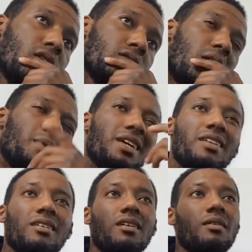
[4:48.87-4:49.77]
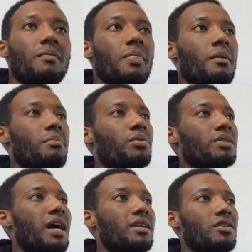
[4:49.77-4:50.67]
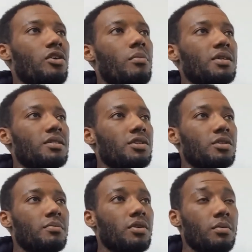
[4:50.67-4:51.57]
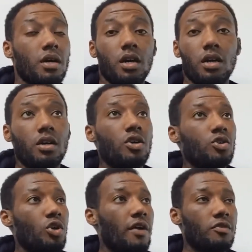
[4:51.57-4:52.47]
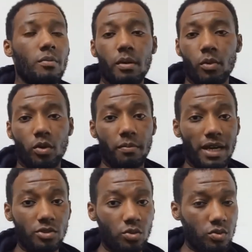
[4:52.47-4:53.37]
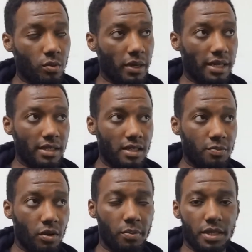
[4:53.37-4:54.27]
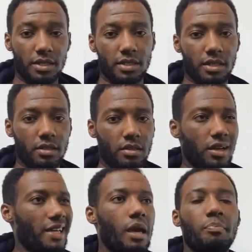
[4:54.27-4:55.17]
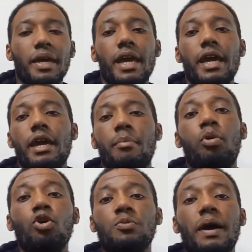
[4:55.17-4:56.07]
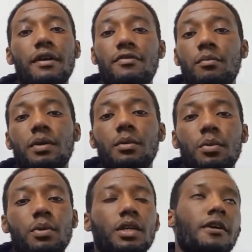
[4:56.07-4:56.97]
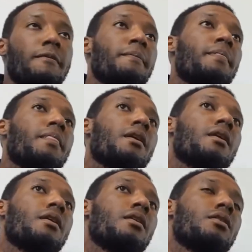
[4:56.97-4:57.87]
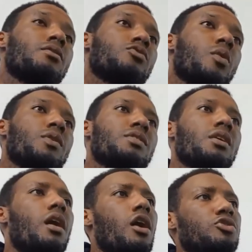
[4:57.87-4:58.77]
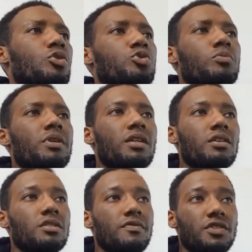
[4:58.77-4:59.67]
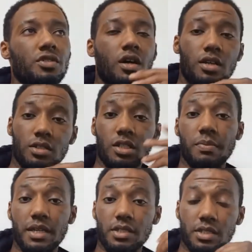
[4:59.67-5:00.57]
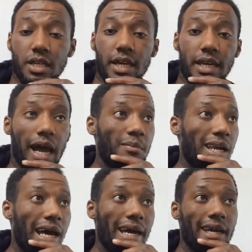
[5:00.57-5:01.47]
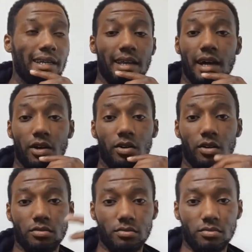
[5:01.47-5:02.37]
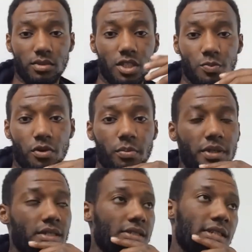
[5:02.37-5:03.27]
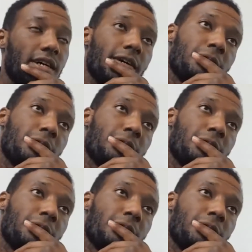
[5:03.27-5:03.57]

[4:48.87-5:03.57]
Some idiot put down in the comment section below because you have to remember when man talks about this property thing, I get bare pushback from people and someone said, oh, social media is a facade. So he's basically saying that I'm lying, that I've got these properties and that.